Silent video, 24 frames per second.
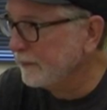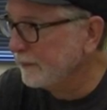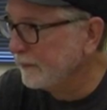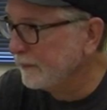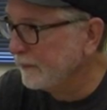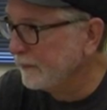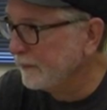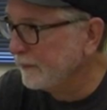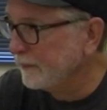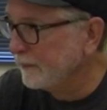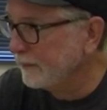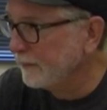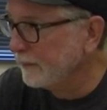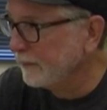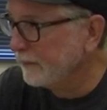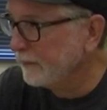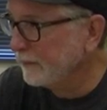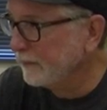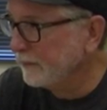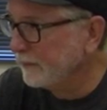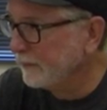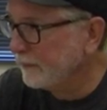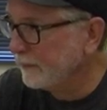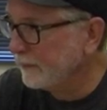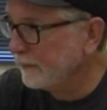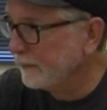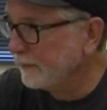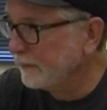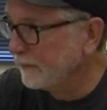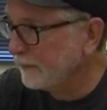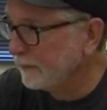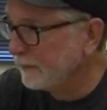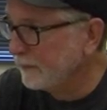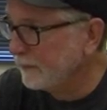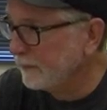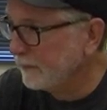
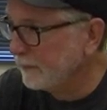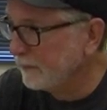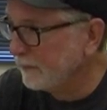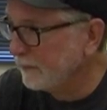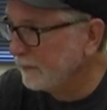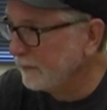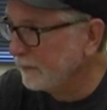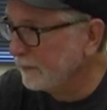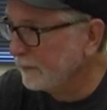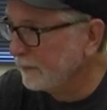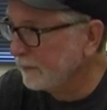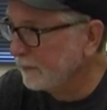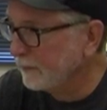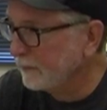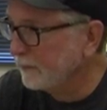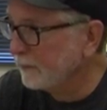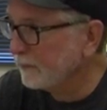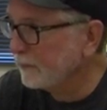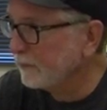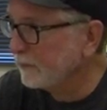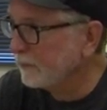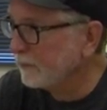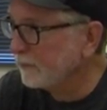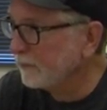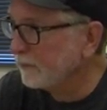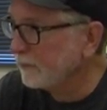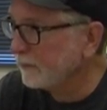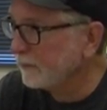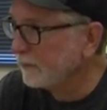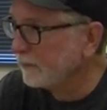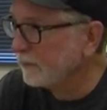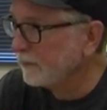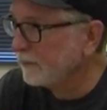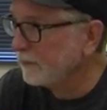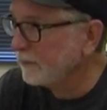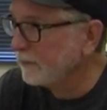
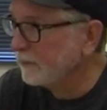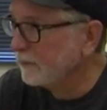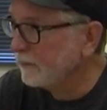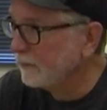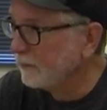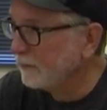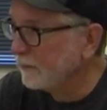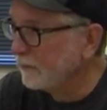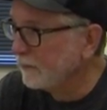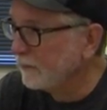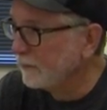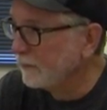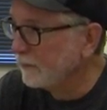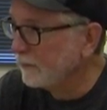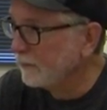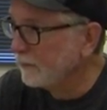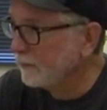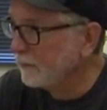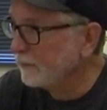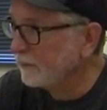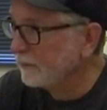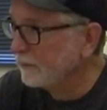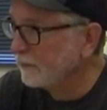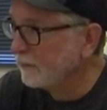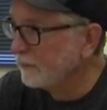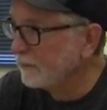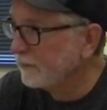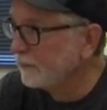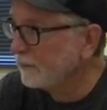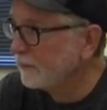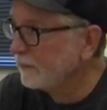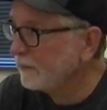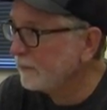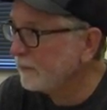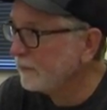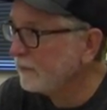
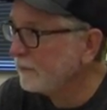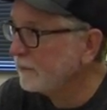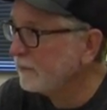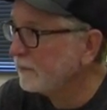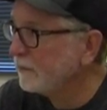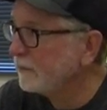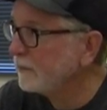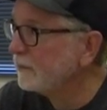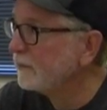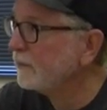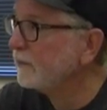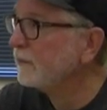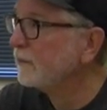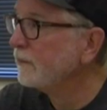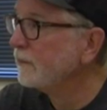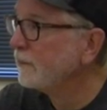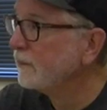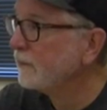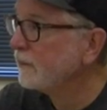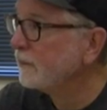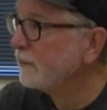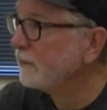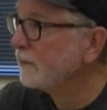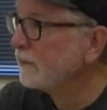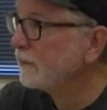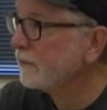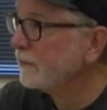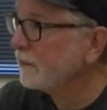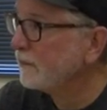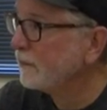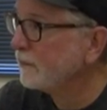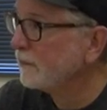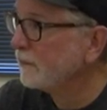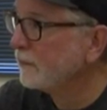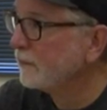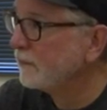
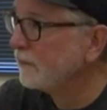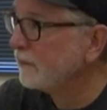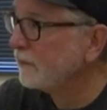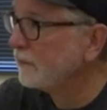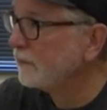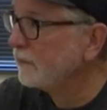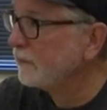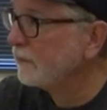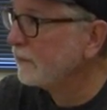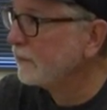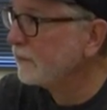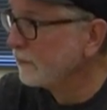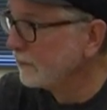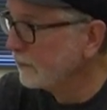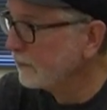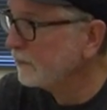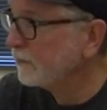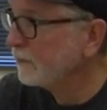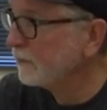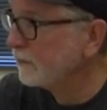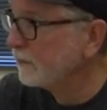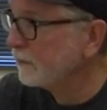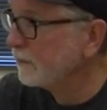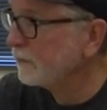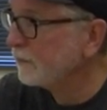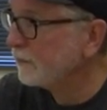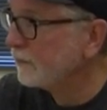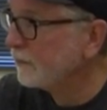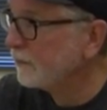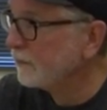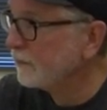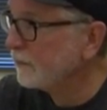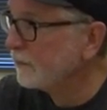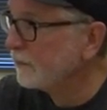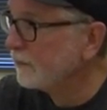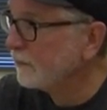
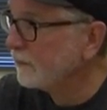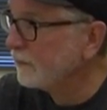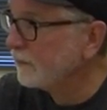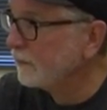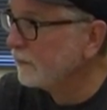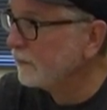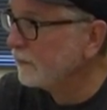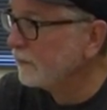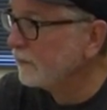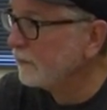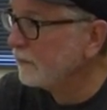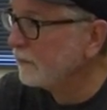The person shown says nothing.